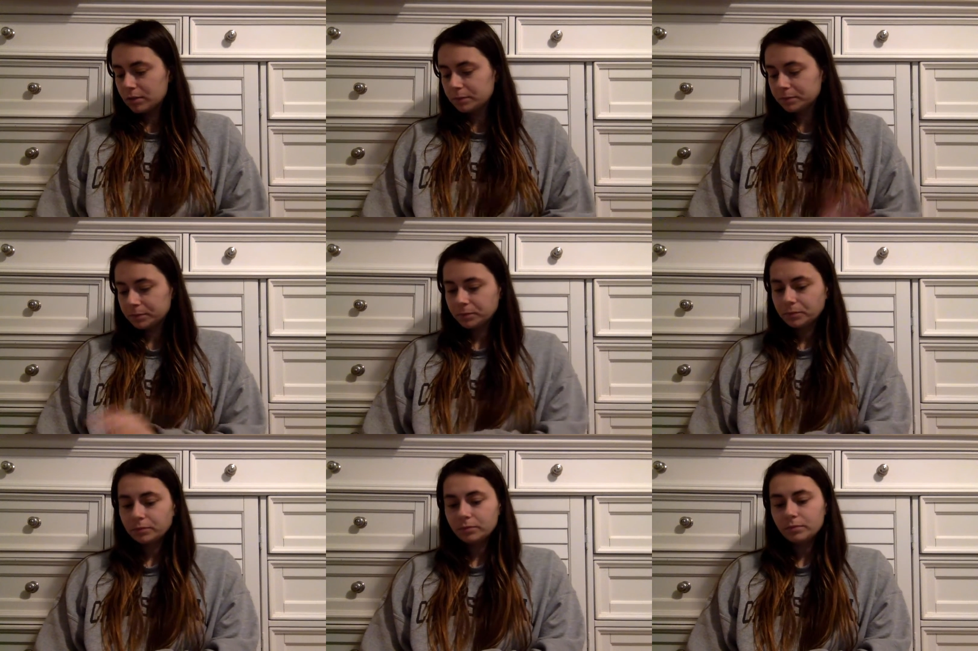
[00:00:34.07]

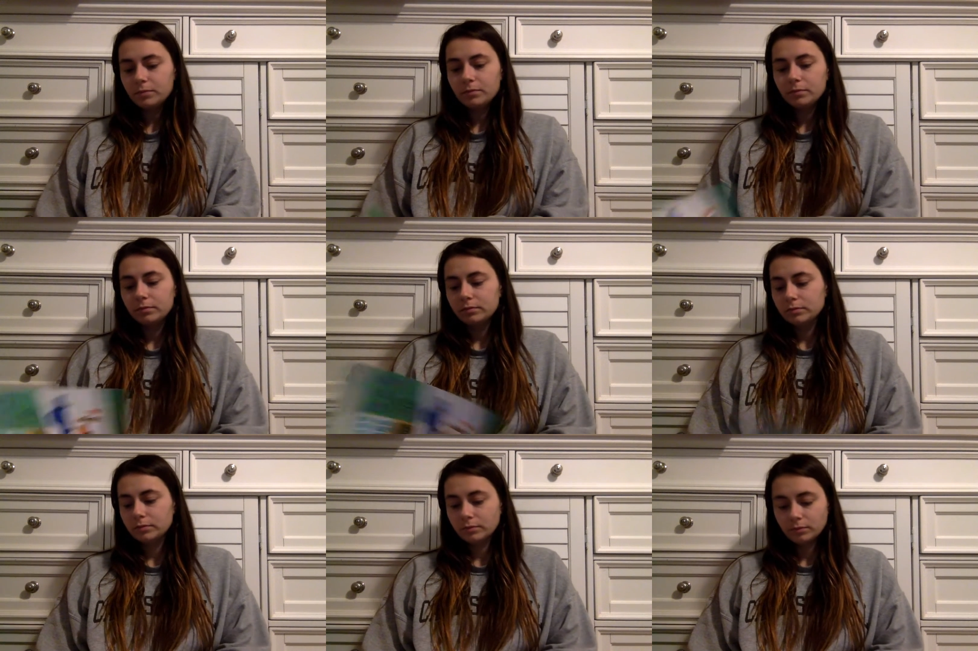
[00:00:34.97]

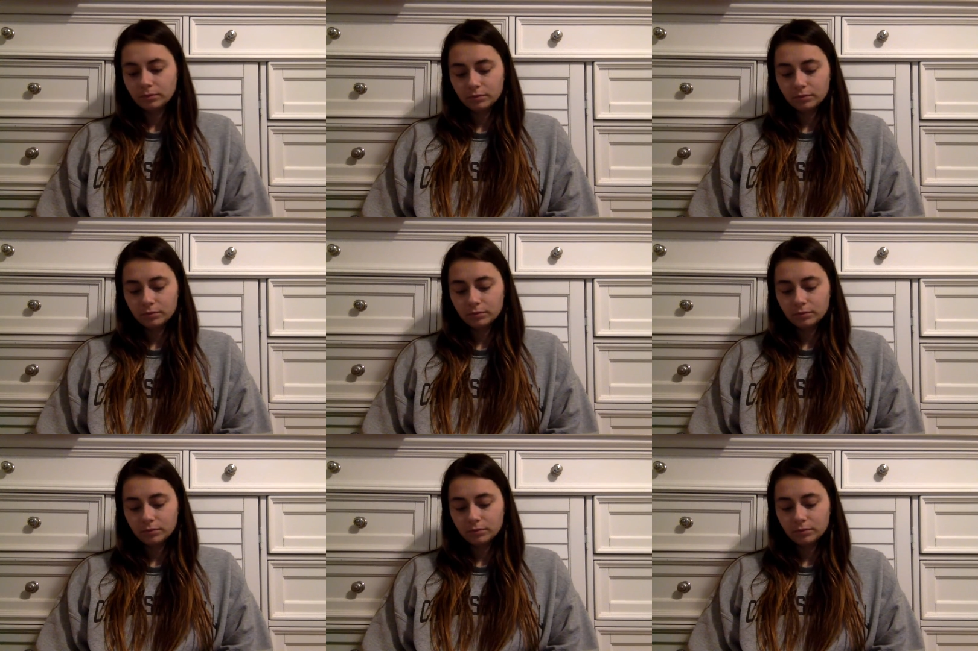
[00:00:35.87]
Nobody speaks.